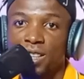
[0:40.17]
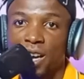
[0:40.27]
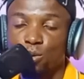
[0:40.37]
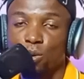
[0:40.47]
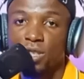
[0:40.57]

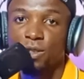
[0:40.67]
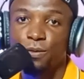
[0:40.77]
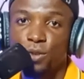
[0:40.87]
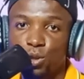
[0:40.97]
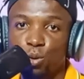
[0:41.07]
That's what this
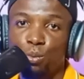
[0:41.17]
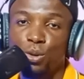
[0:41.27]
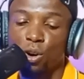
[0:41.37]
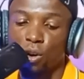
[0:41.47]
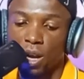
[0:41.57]
video will
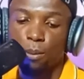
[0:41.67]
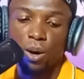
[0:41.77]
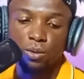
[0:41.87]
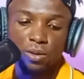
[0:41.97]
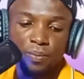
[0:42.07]
be all
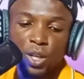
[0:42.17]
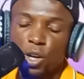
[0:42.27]
about.